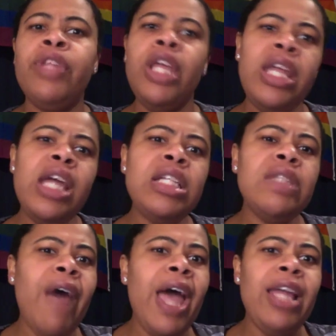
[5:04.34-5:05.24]
And they
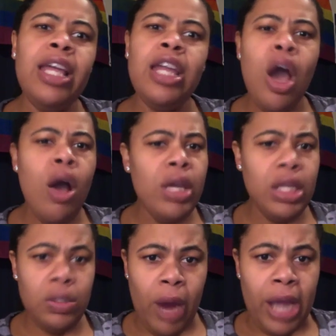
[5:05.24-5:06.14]
just violated all
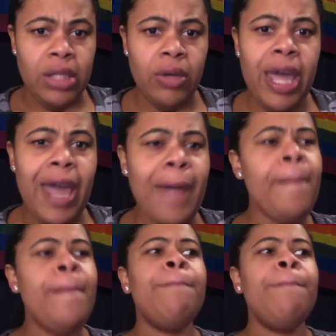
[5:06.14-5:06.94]
his rights, okay?